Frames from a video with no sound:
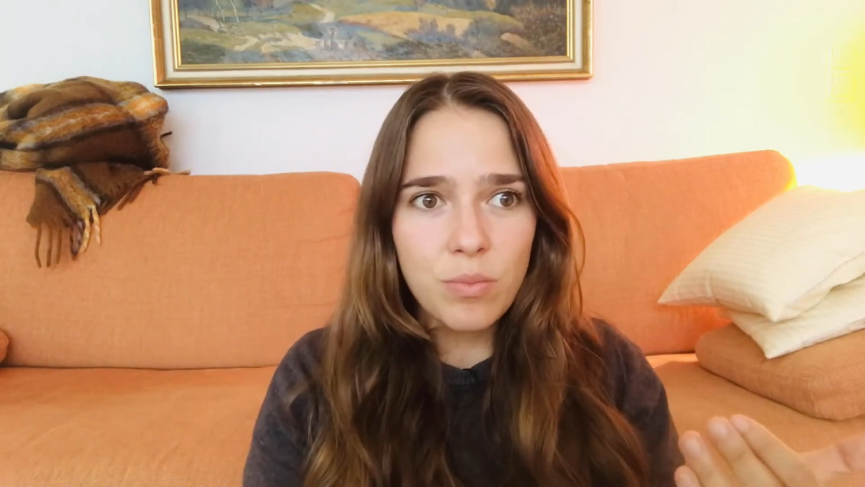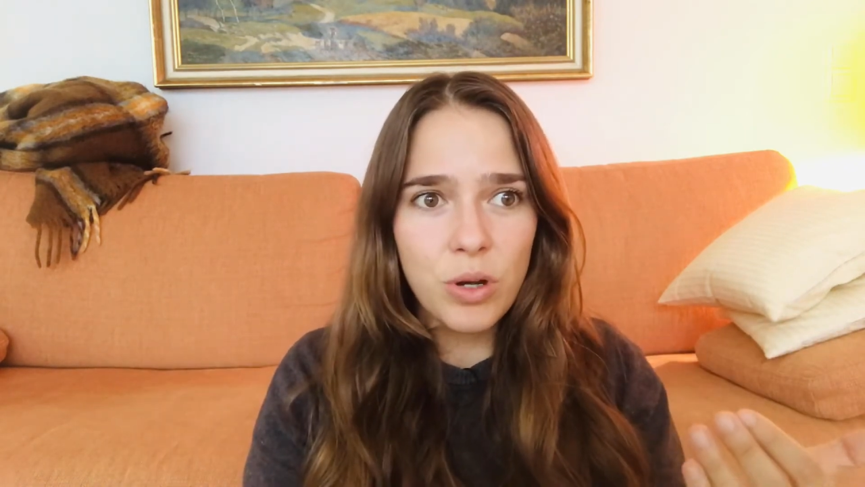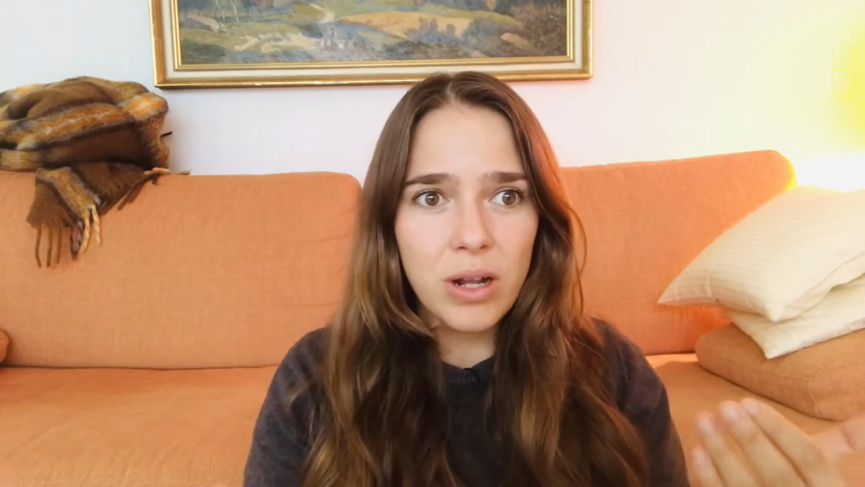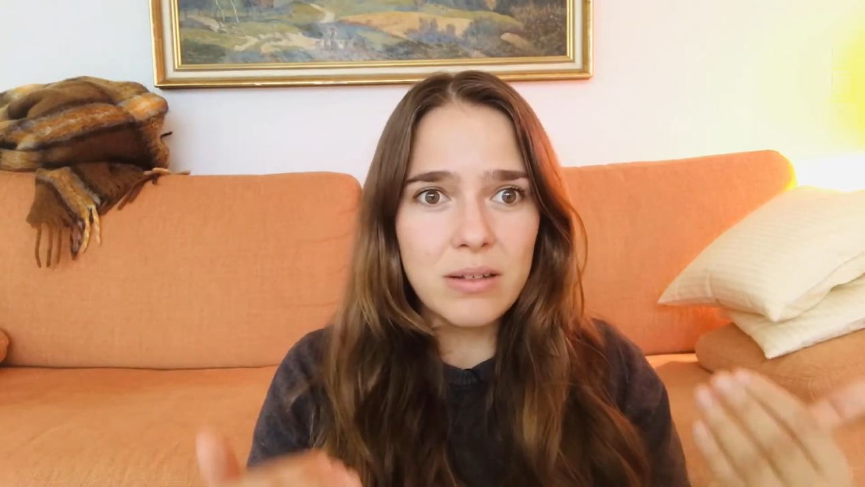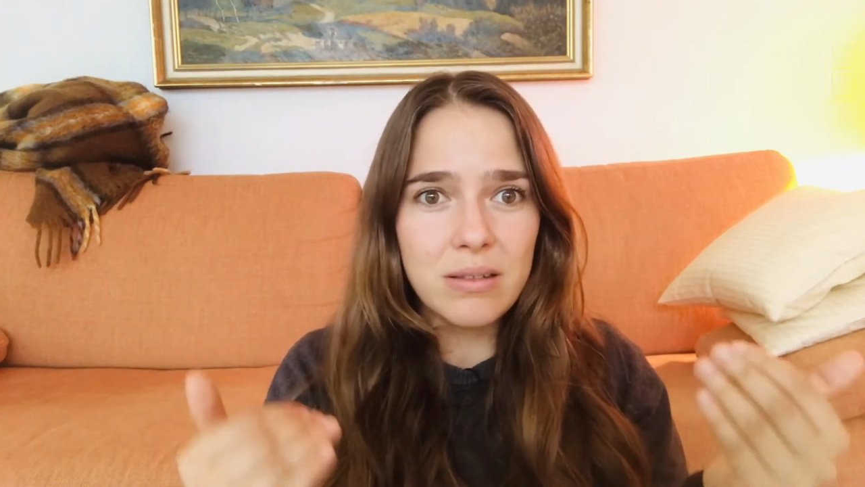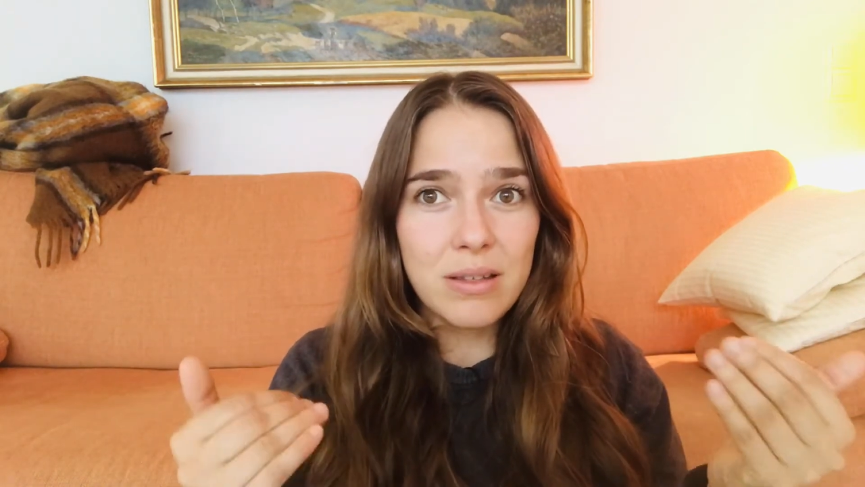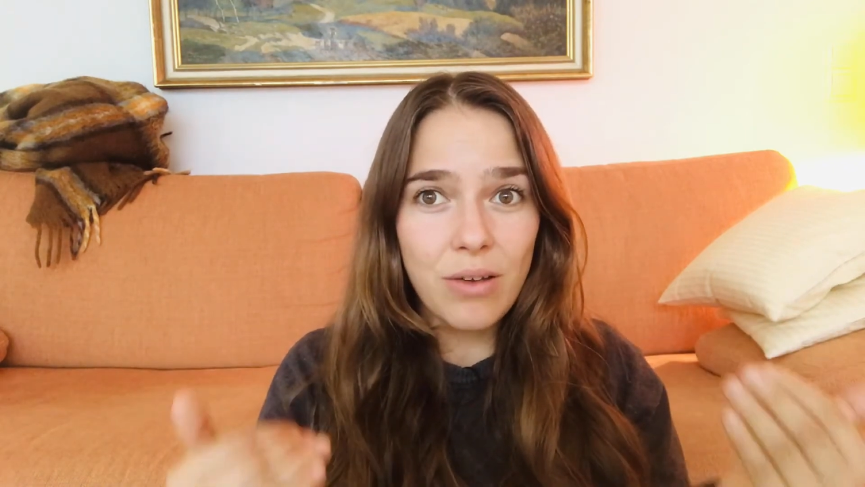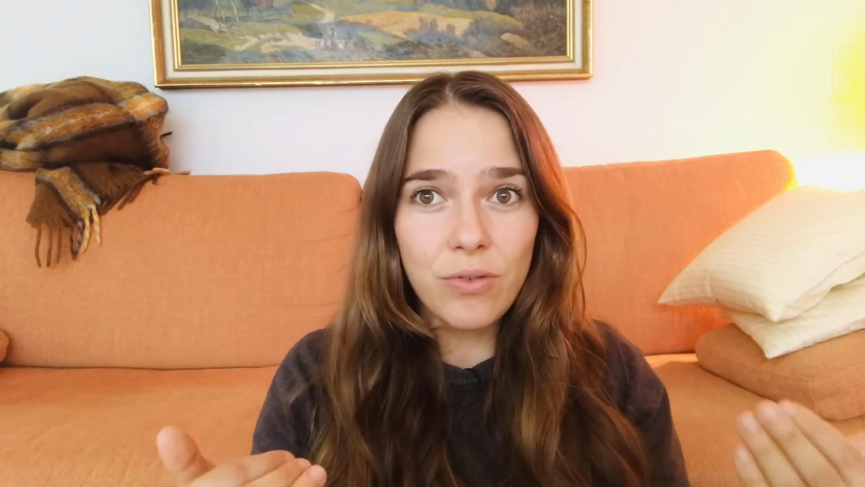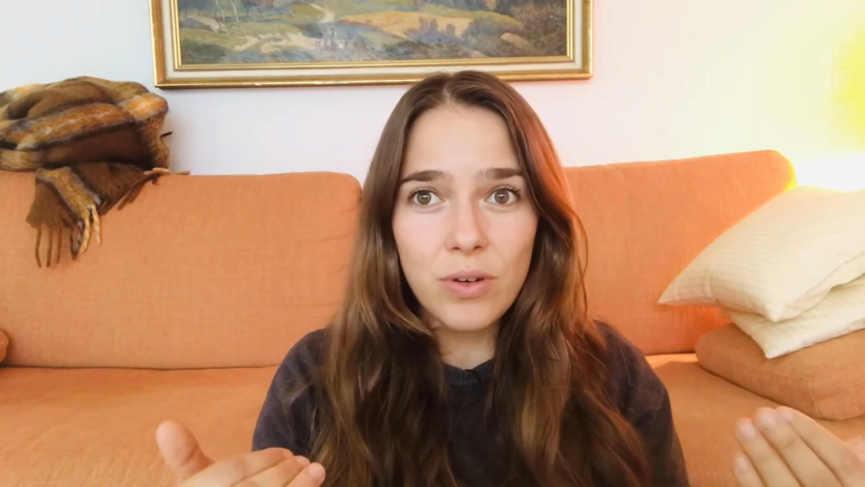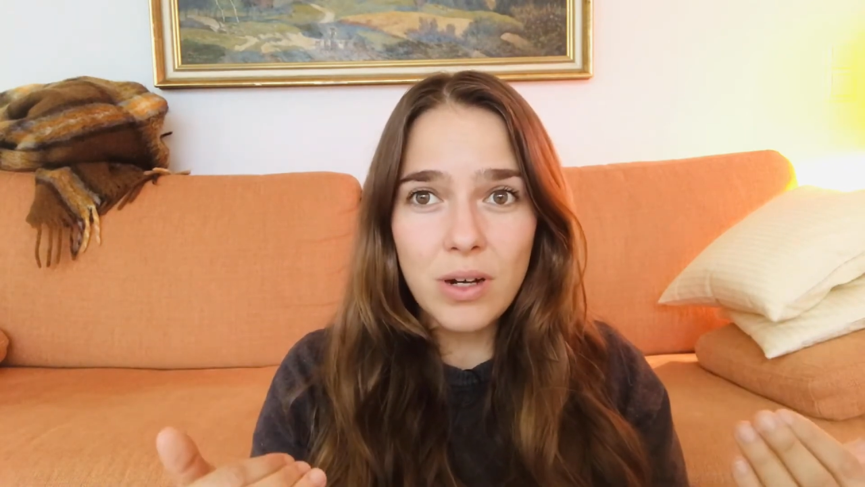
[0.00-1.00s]
but I
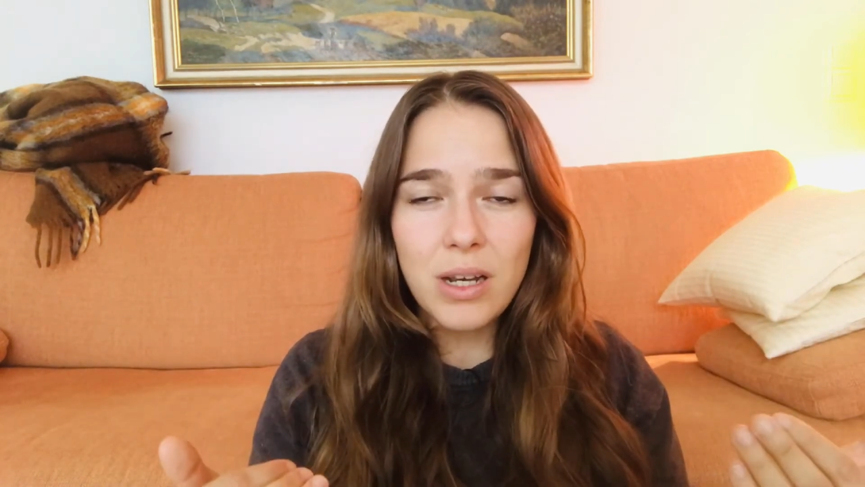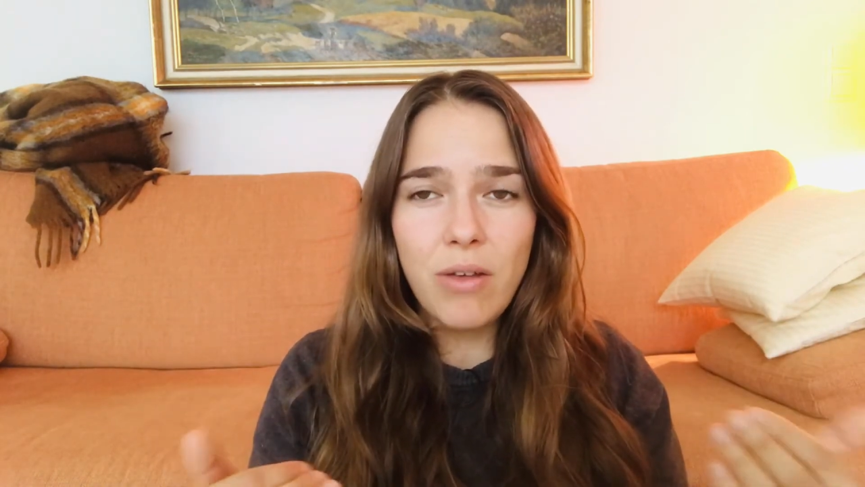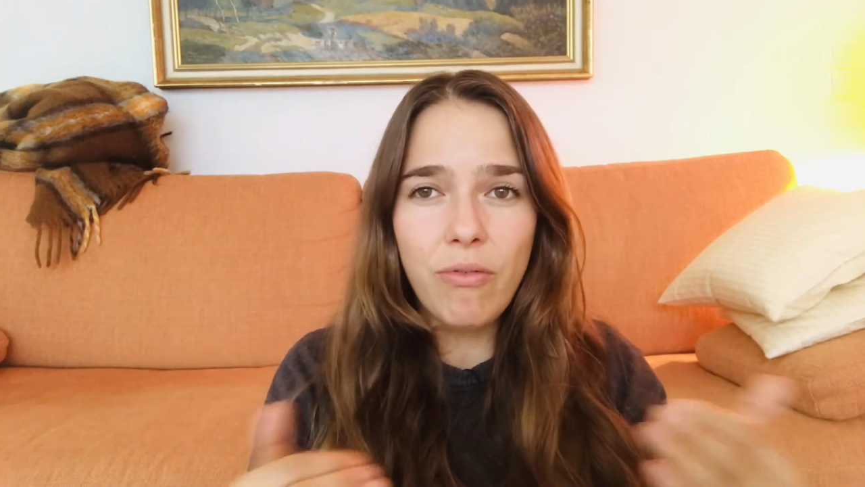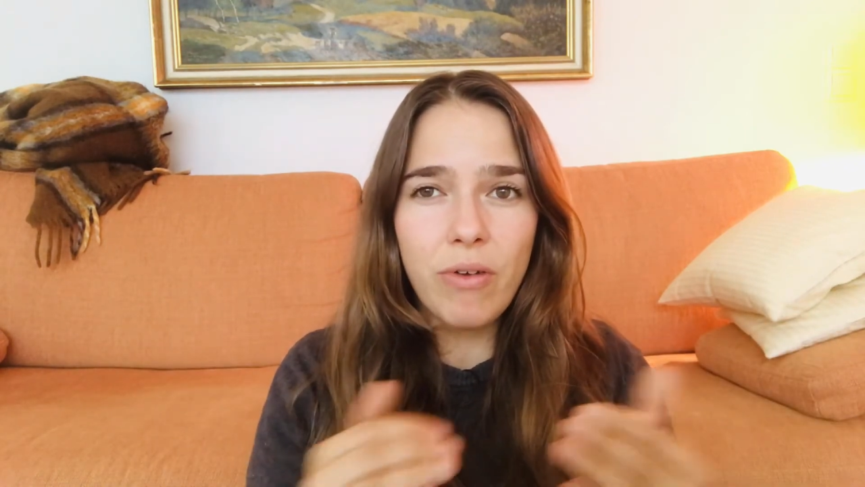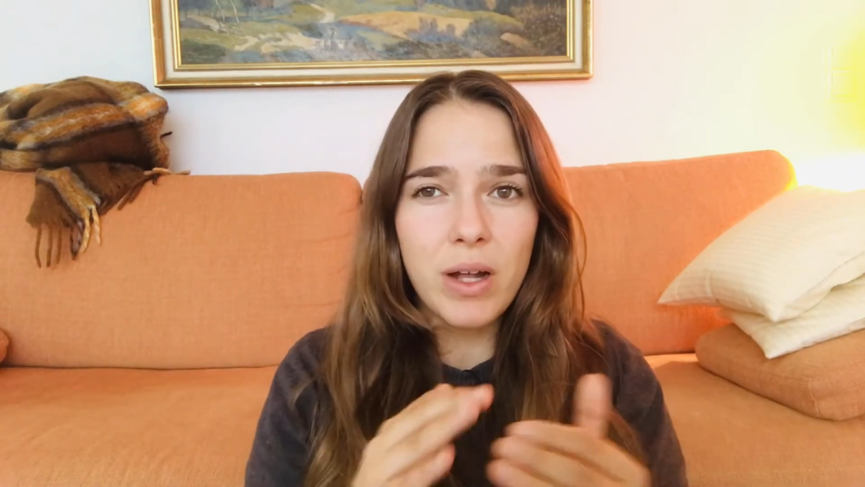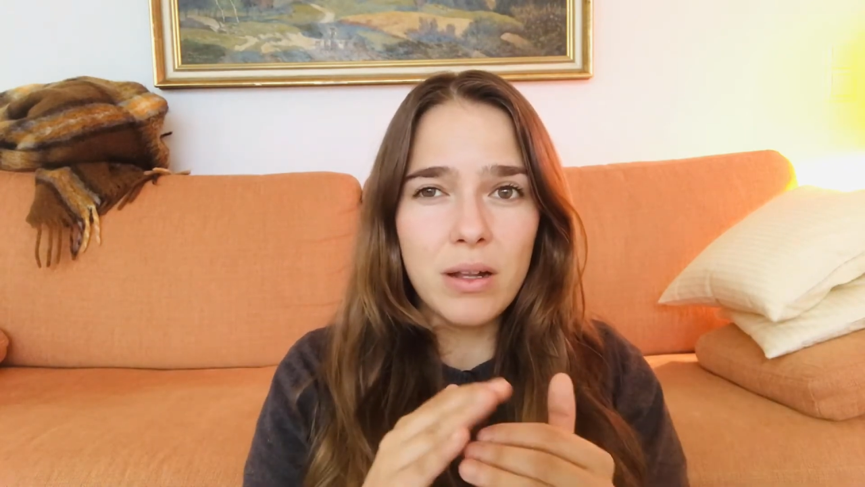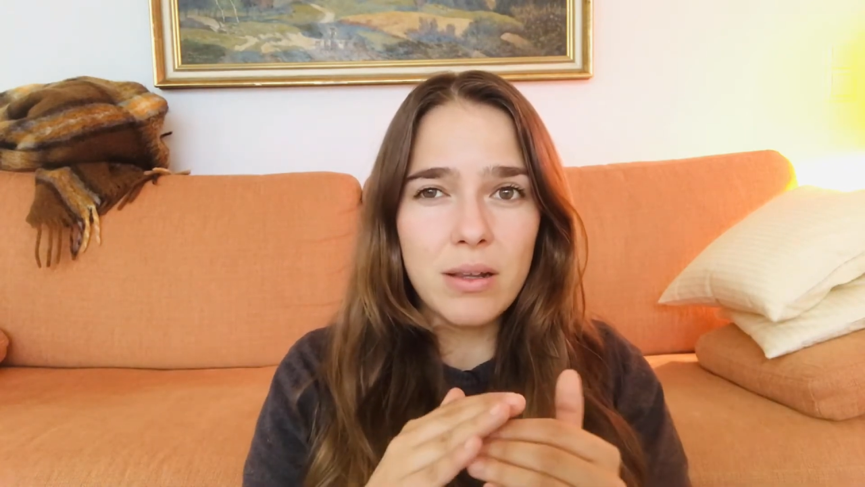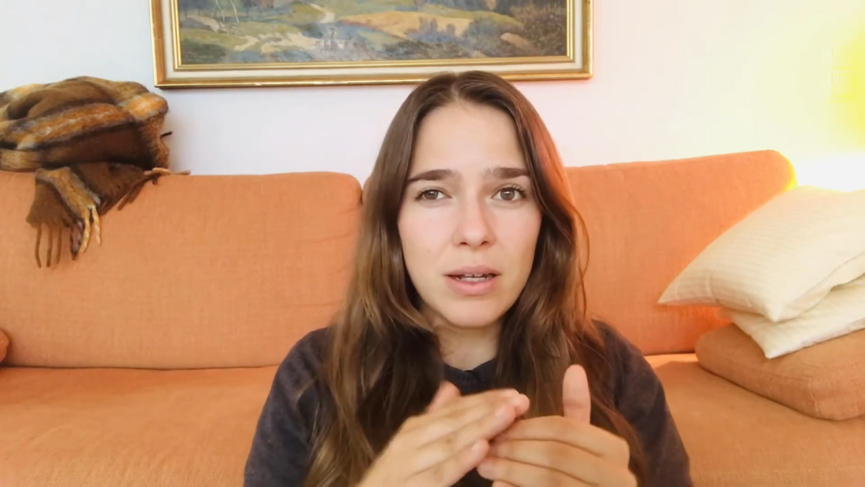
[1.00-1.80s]
definitely felt